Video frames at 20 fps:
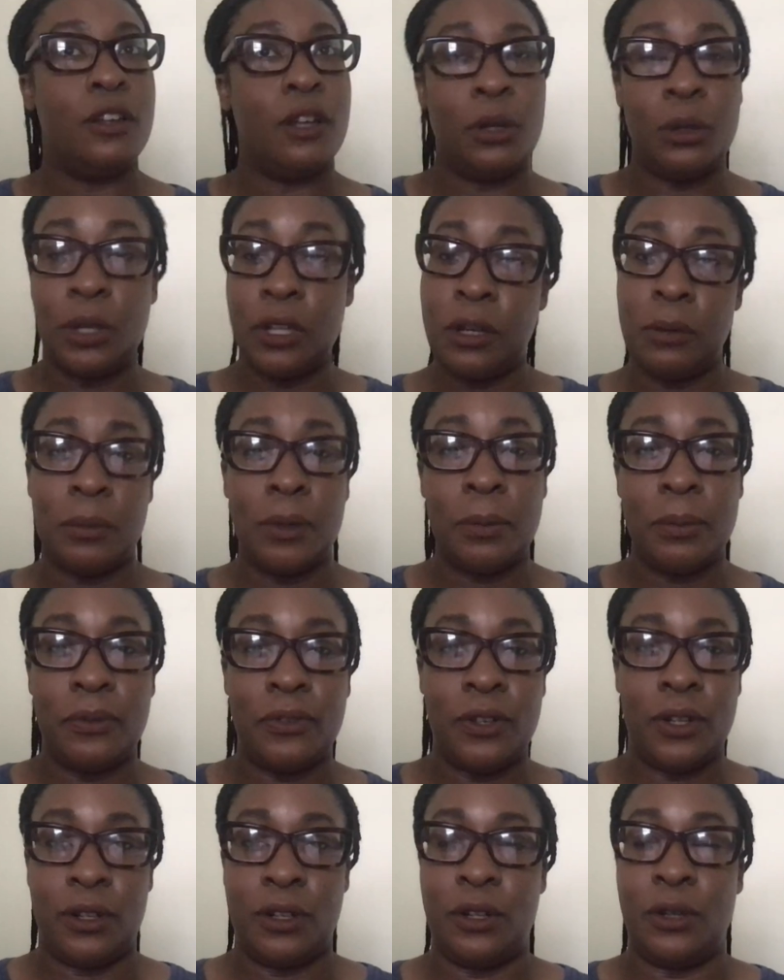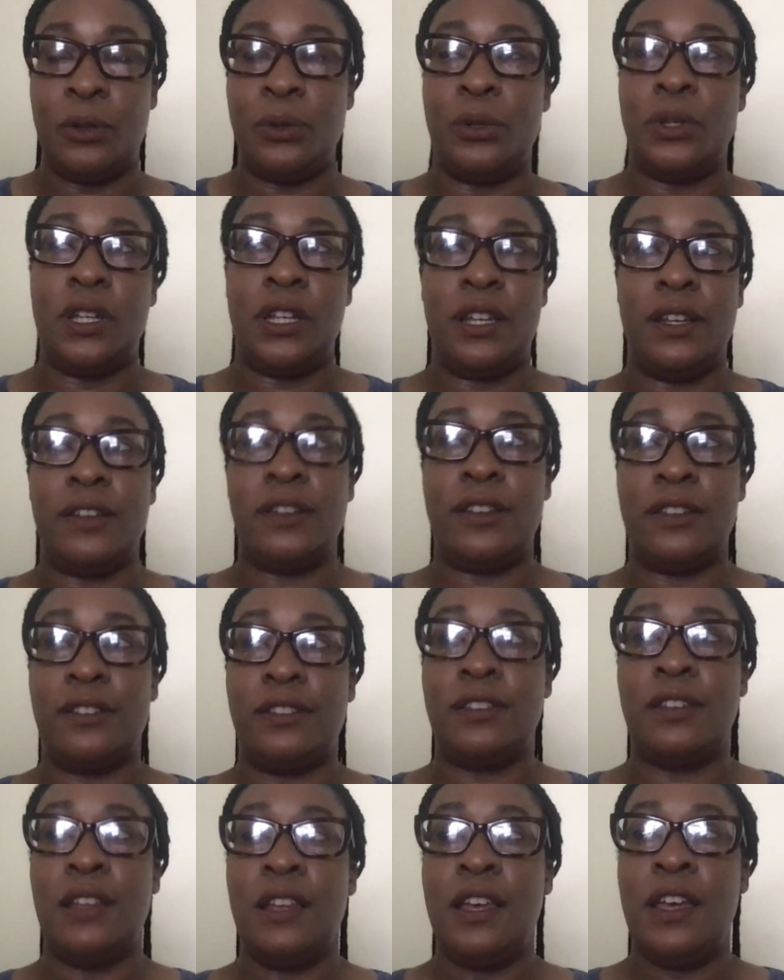Go look him up if you don't know who he
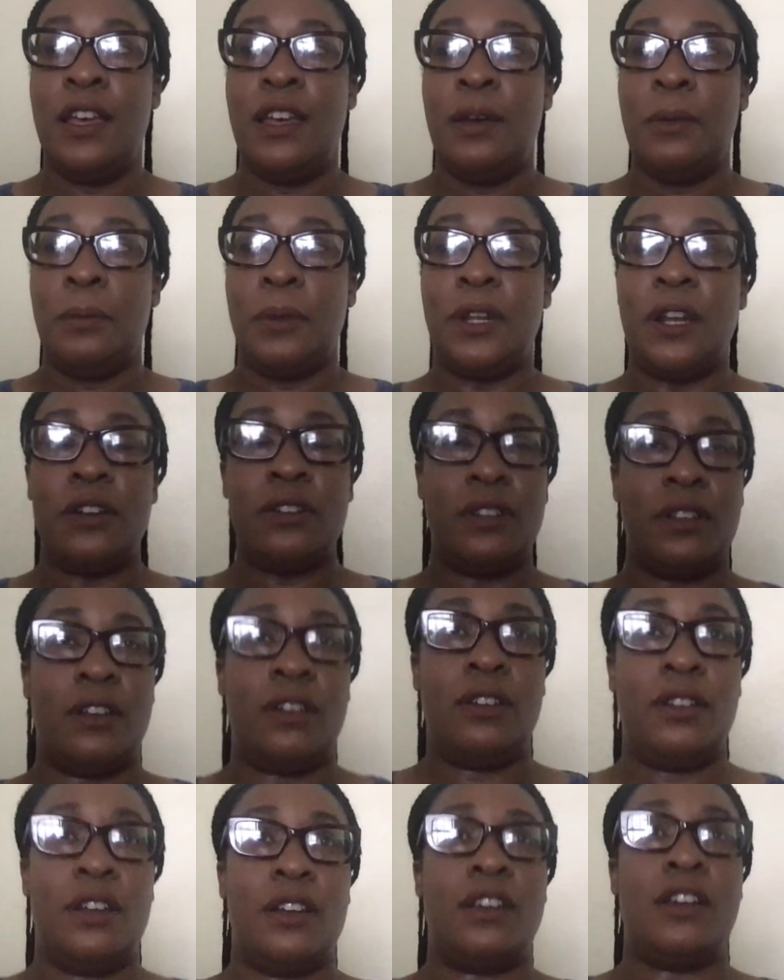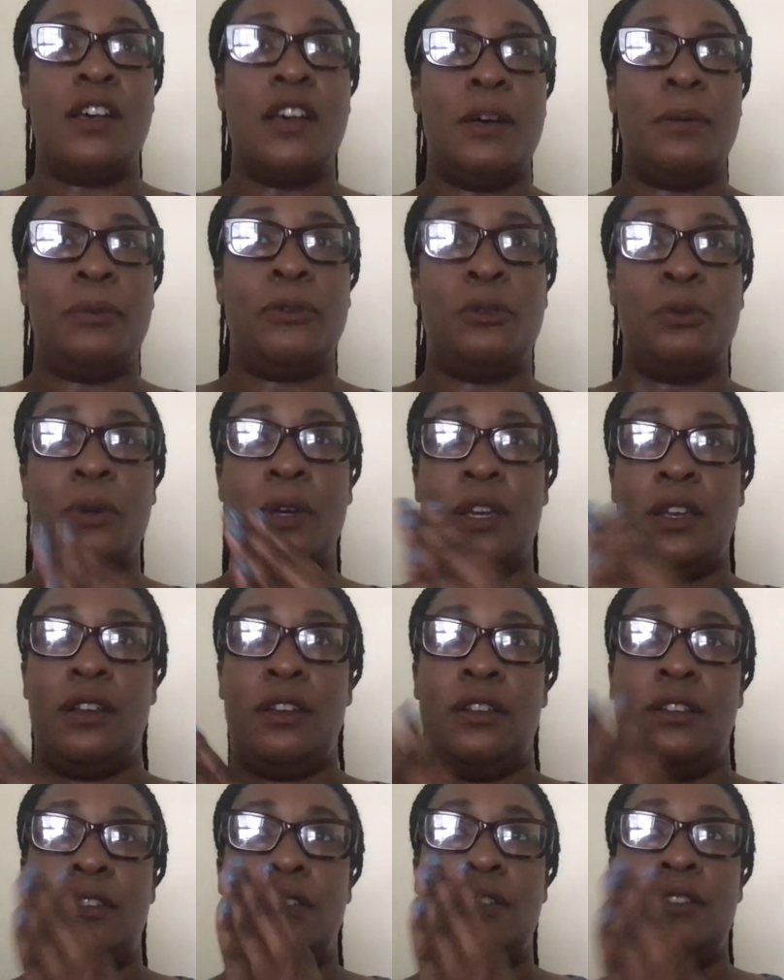is. But there's a cut
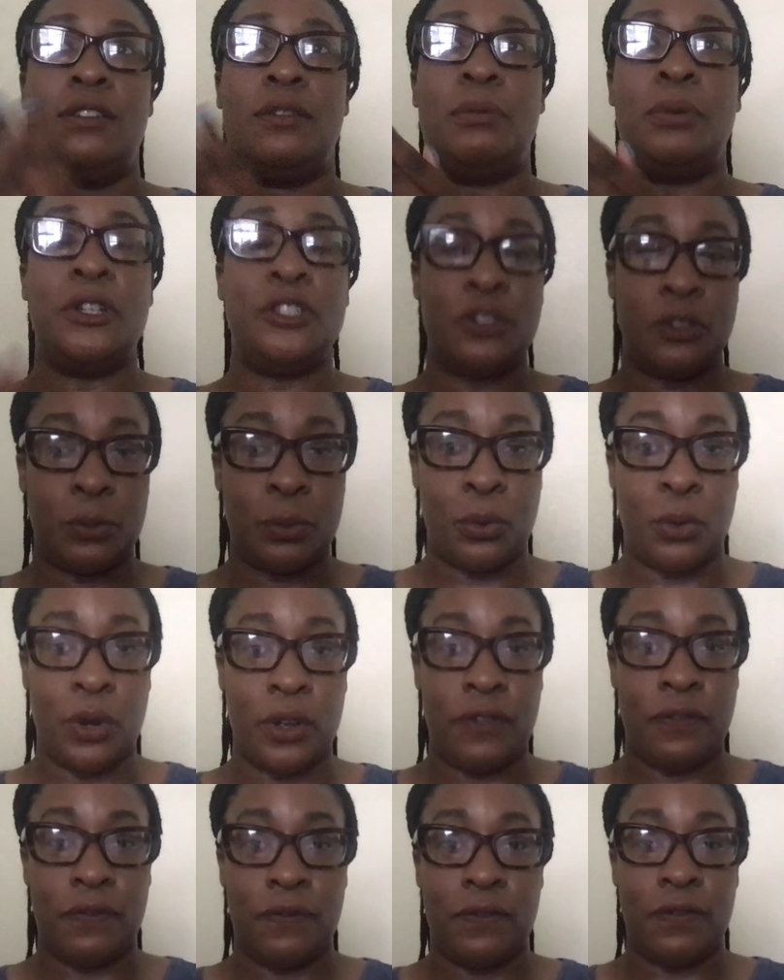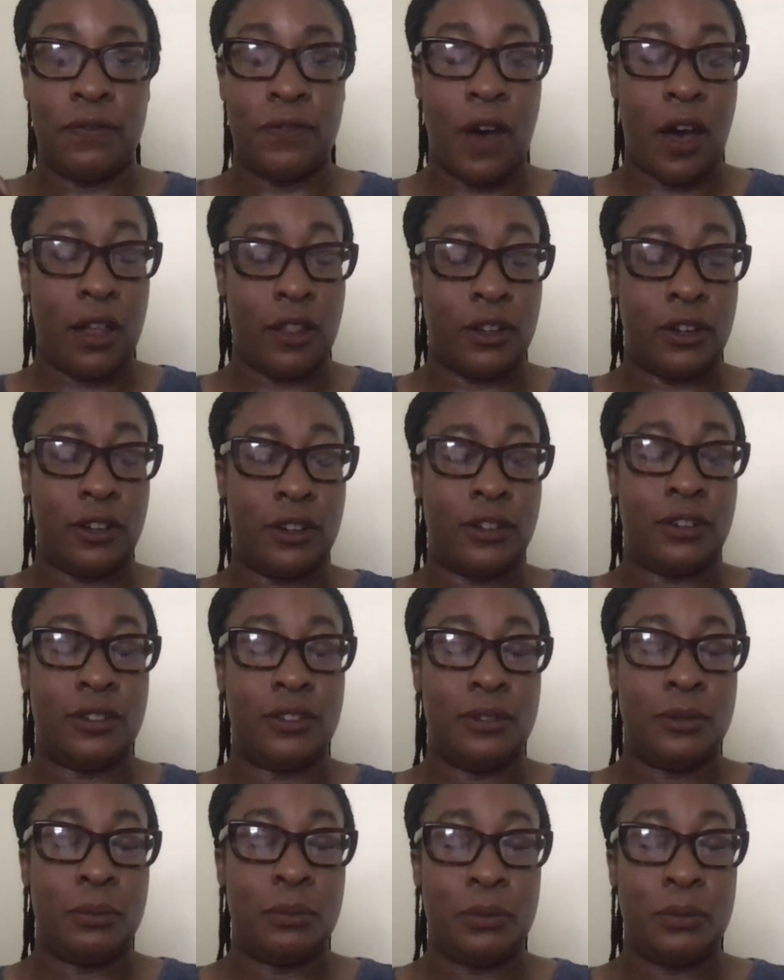between Preacher Boy's father,